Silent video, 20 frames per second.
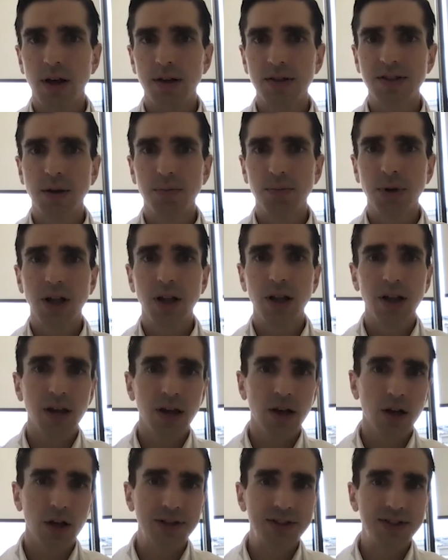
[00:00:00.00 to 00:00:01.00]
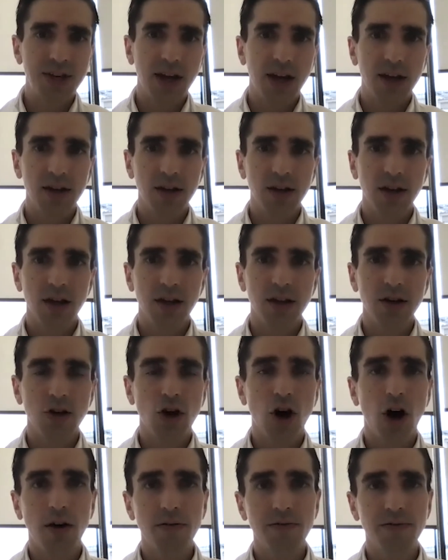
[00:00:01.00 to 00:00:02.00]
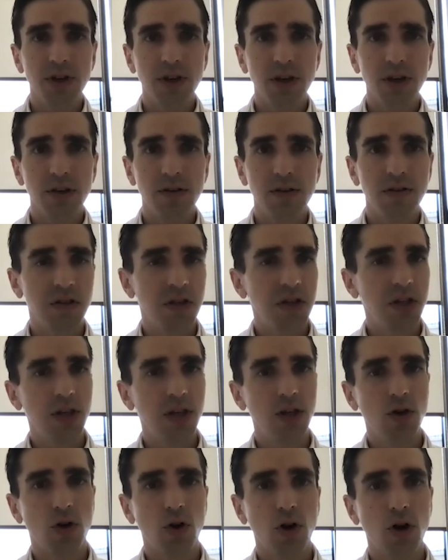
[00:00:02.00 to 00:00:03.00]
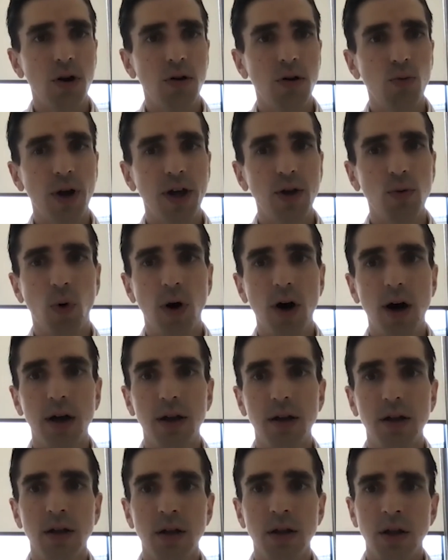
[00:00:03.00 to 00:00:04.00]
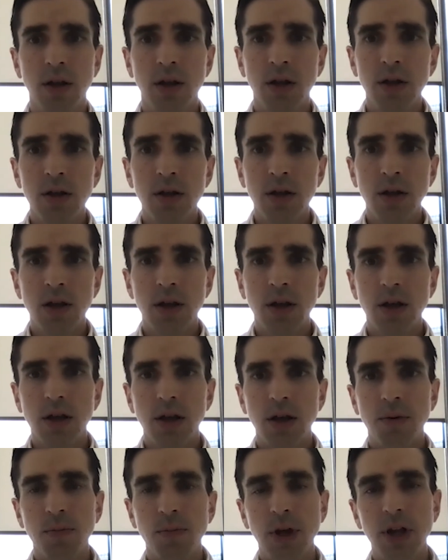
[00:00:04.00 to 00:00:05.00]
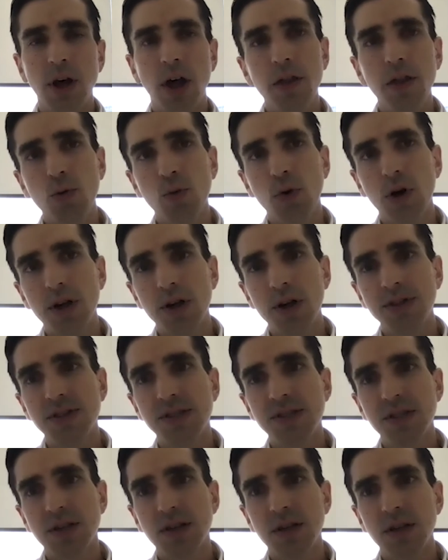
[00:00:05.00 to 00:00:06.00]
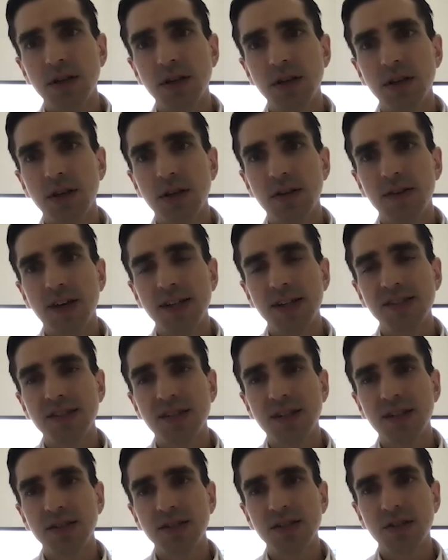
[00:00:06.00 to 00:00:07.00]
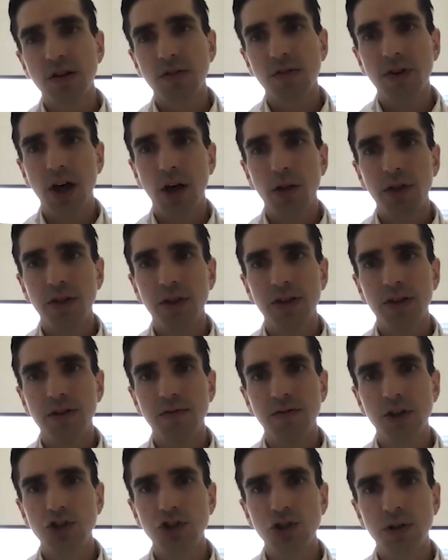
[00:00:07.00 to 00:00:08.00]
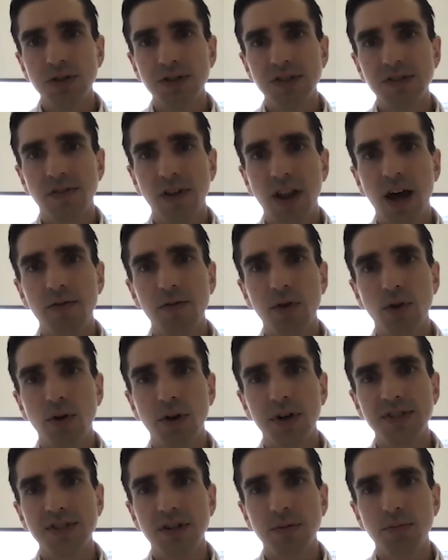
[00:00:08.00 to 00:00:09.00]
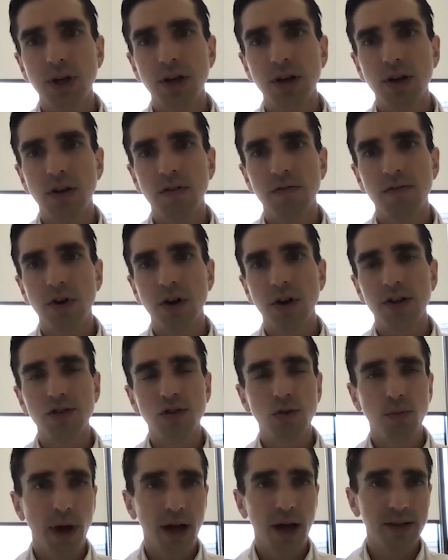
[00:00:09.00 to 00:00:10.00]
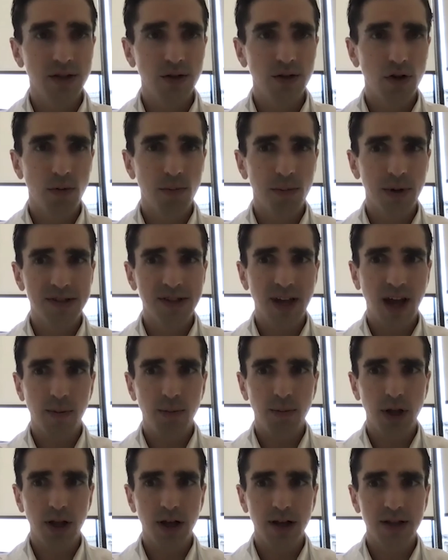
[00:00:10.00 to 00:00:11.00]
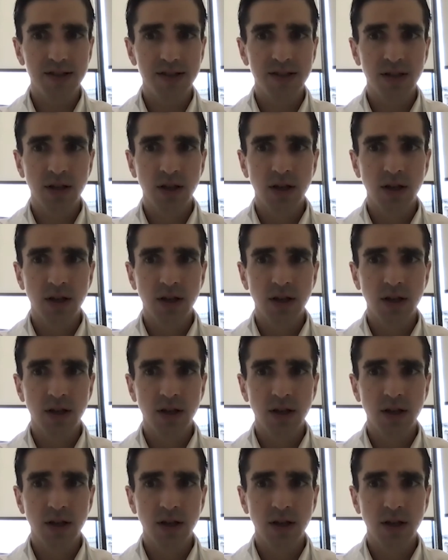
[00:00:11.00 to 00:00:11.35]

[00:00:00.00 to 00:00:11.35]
typically contained in coffee, tea, or red wine. In other words, in the intestines of healthy individuals, flavonoids are being converted to bacterial metabolites.